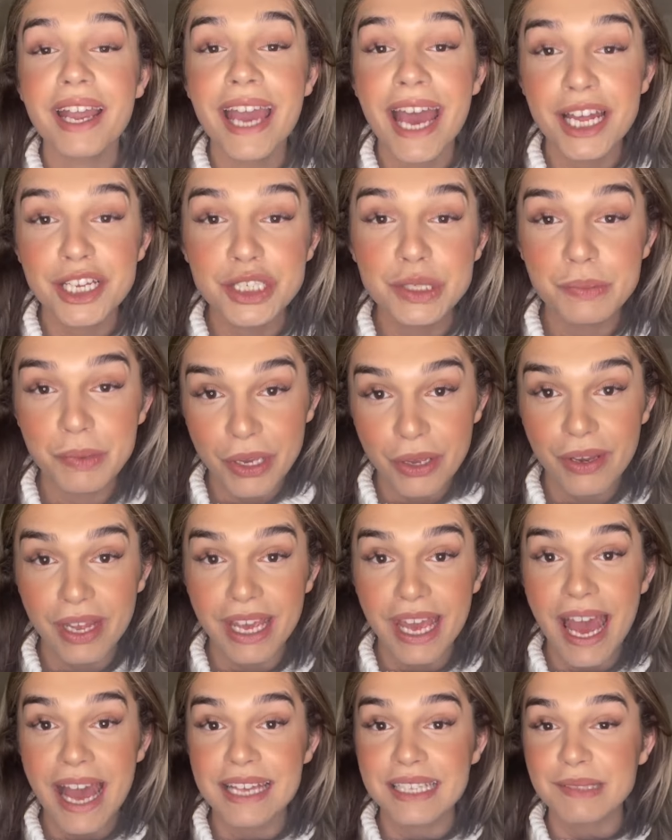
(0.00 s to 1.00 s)
KetchBeauty
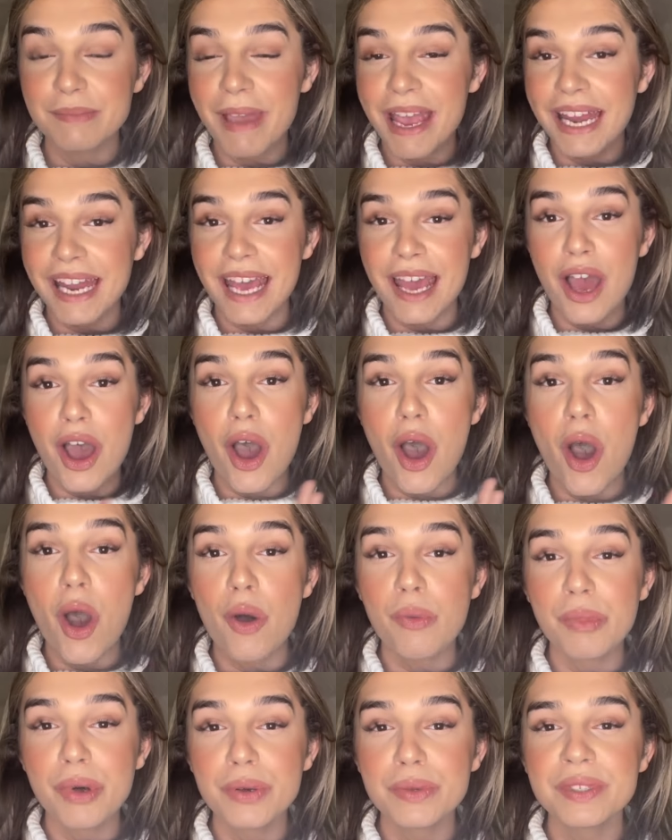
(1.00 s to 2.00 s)
has made it
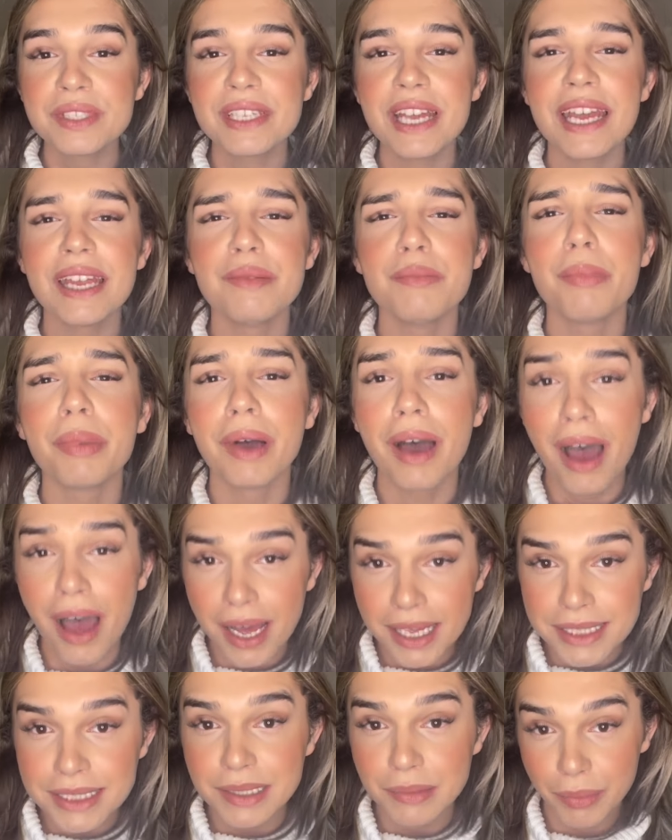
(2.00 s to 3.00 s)
almost
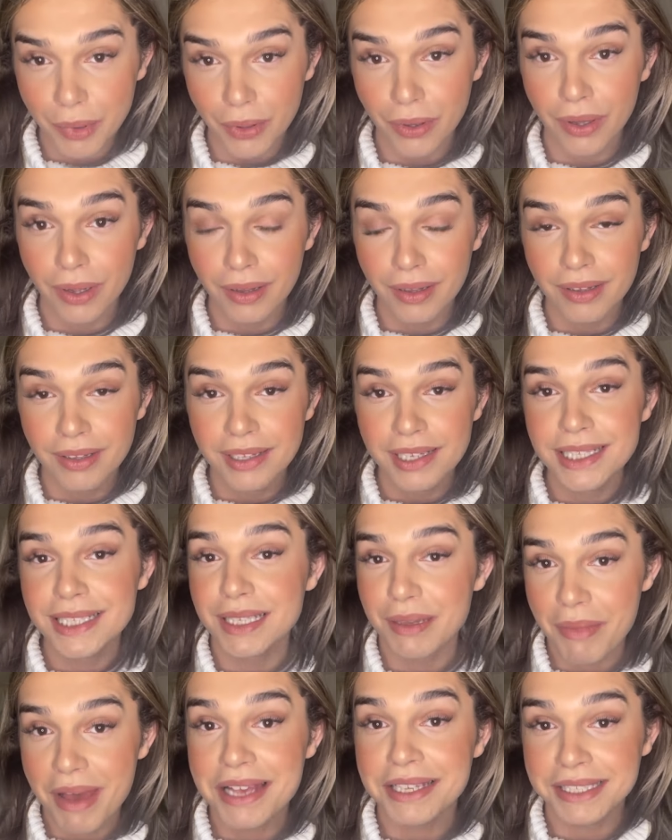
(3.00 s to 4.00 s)
impossible to
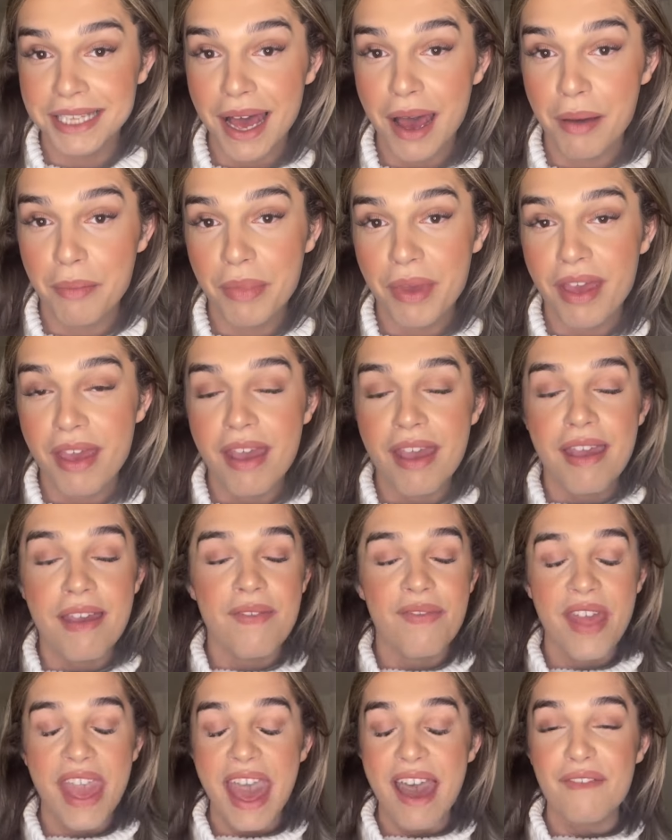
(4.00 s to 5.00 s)
mess up.
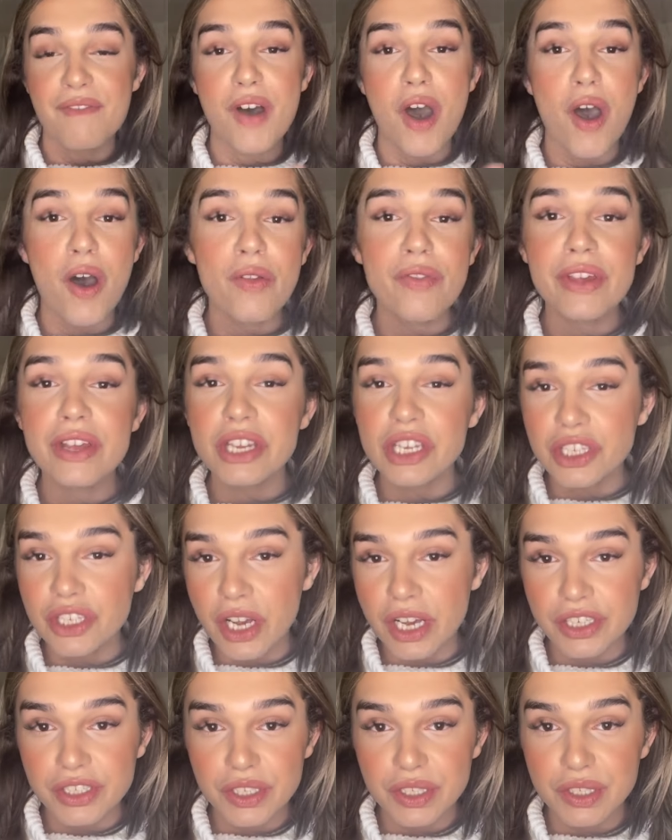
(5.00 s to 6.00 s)
They have all the
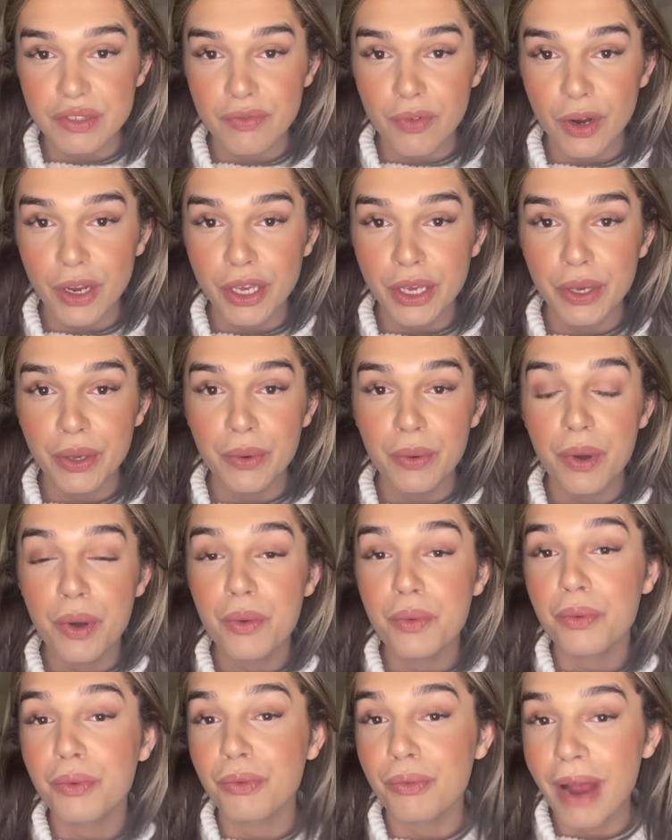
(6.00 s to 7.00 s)
instructions for you
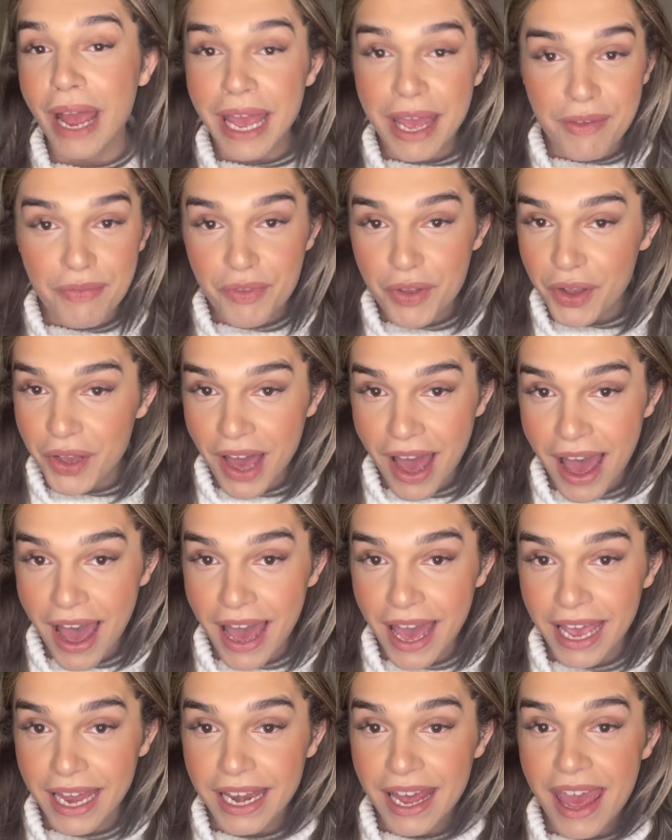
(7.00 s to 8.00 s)
right in their
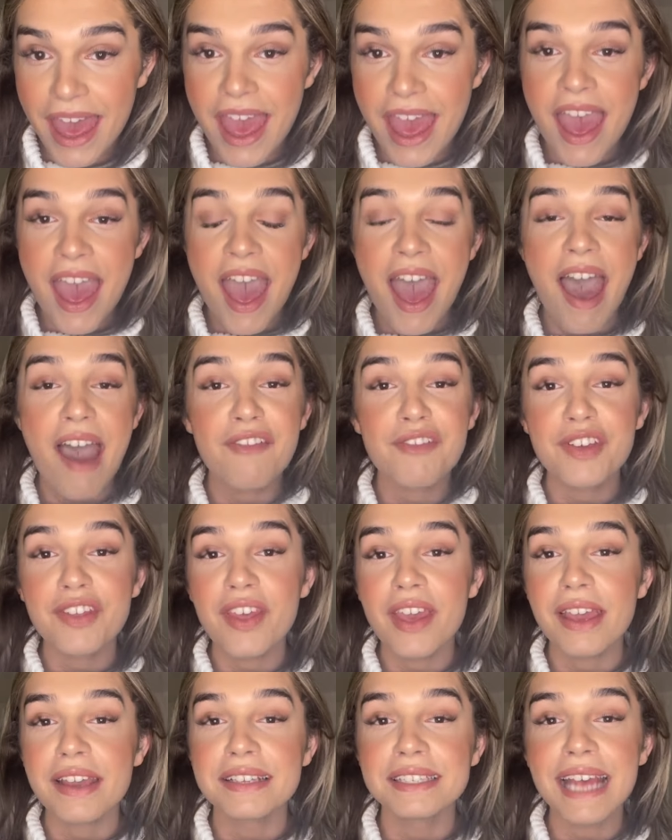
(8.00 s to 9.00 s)
guide.
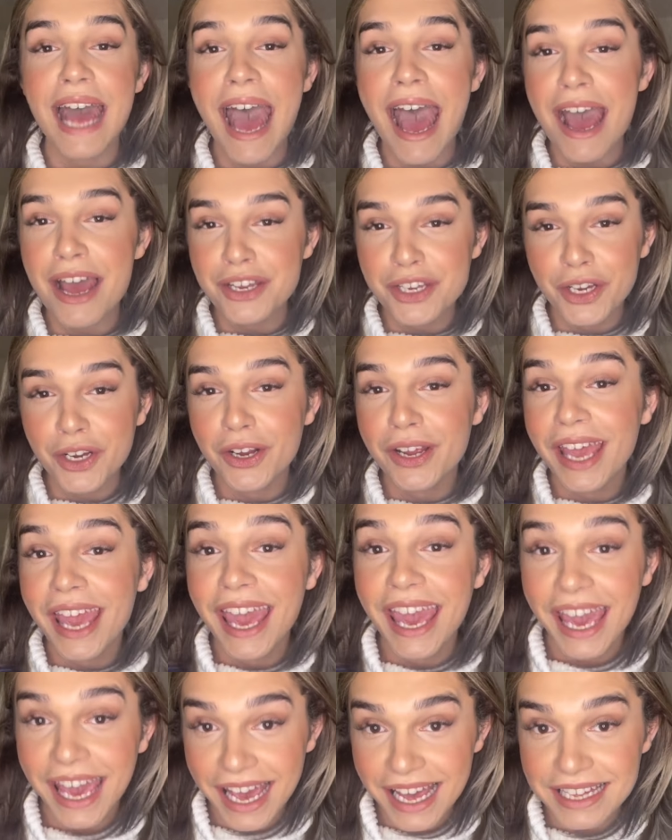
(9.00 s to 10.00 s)
Everything is at your
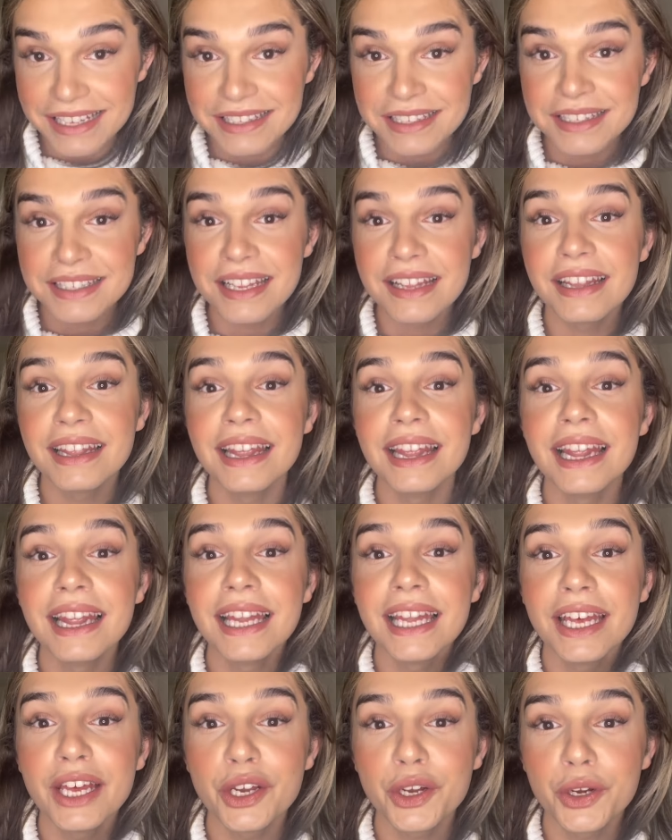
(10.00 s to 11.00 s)
hands,
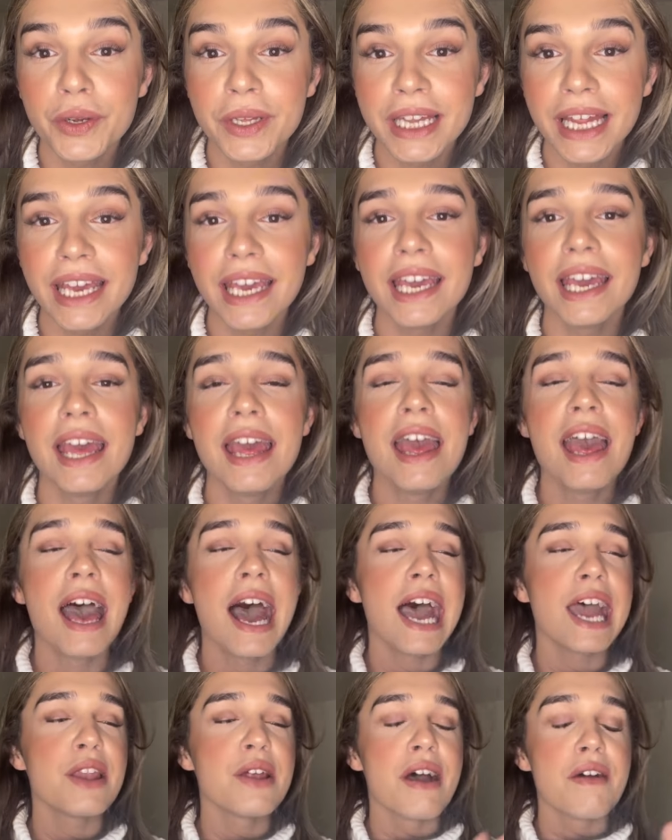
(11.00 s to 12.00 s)
literally.
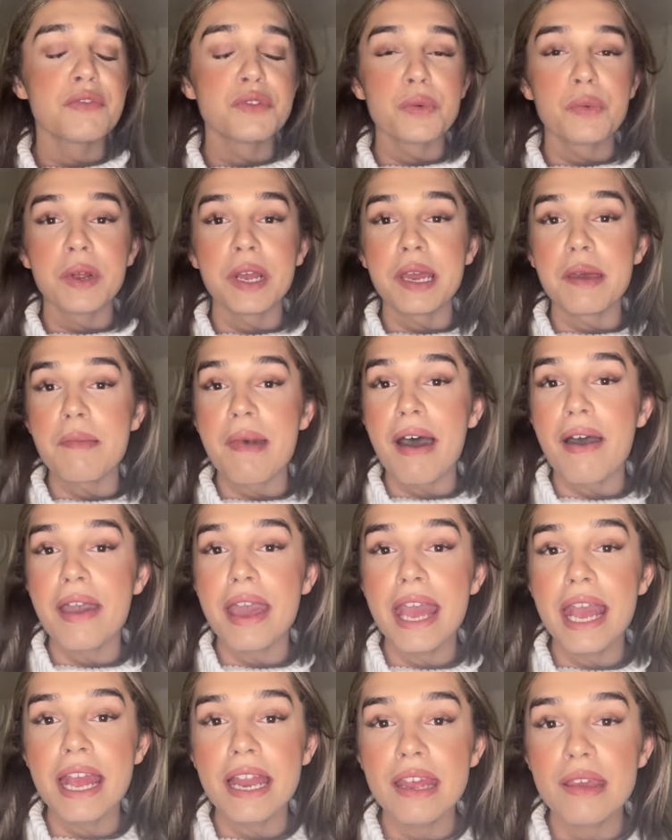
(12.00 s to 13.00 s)
I don't have to worry about
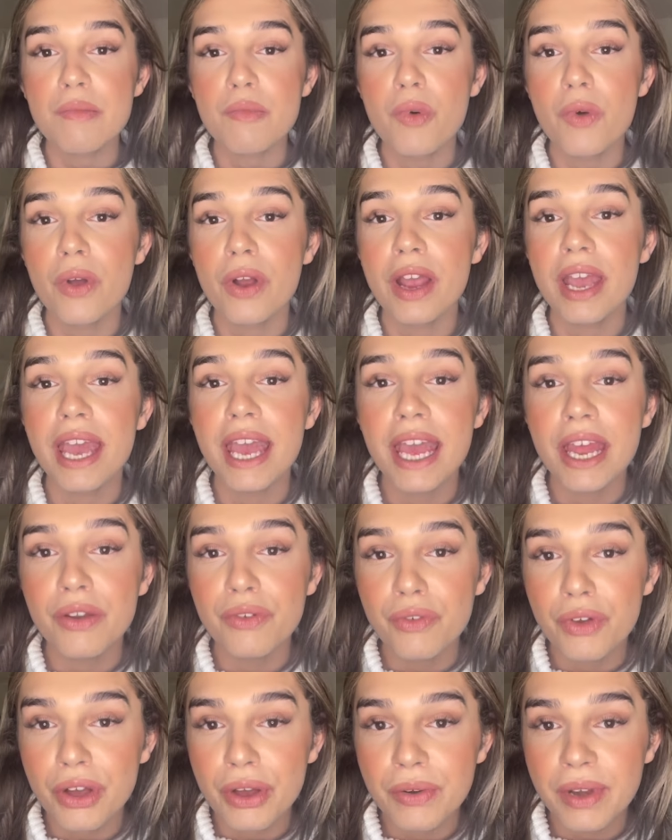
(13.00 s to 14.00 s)
any more
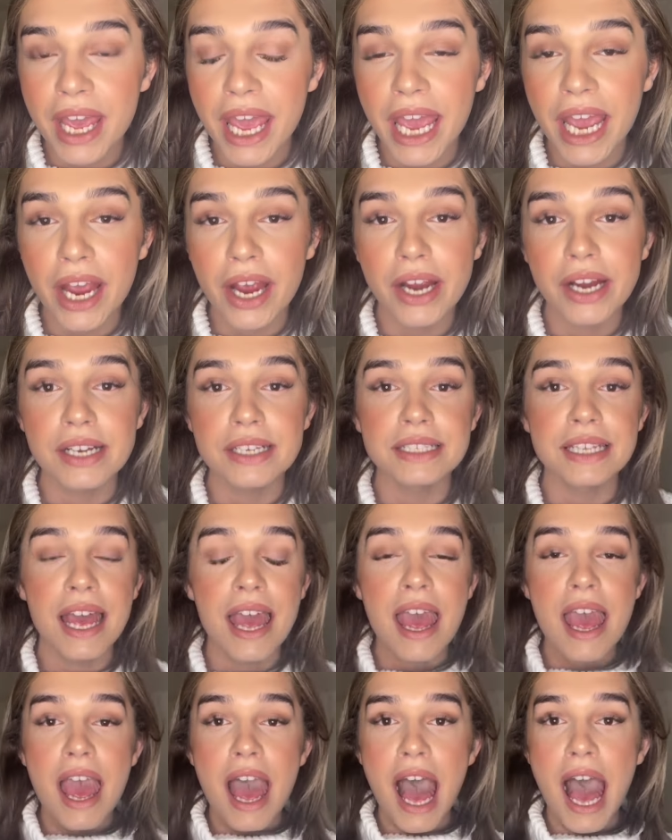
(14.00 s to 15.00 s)
ingrown hairs.
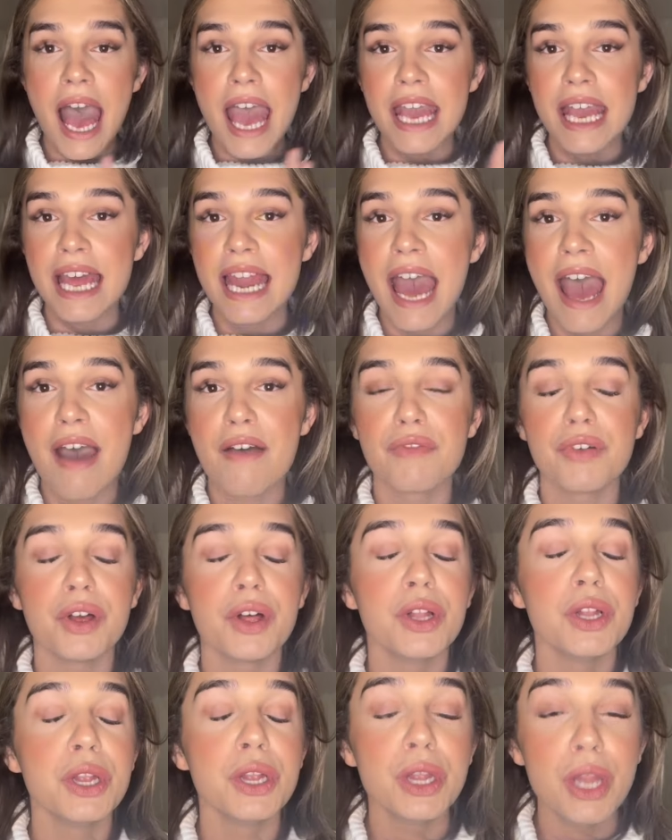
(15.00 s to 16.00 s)
I can have
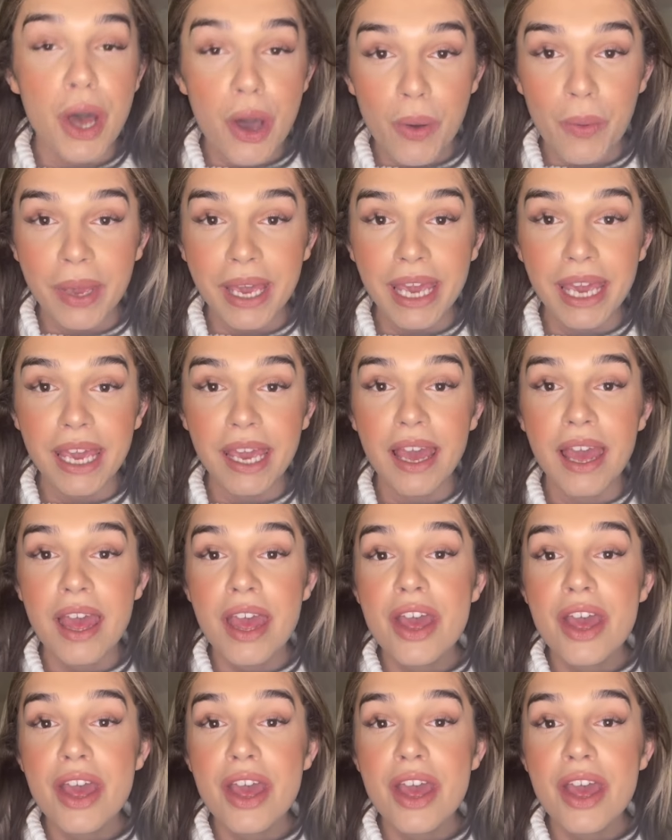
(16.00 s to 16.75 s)
glowy,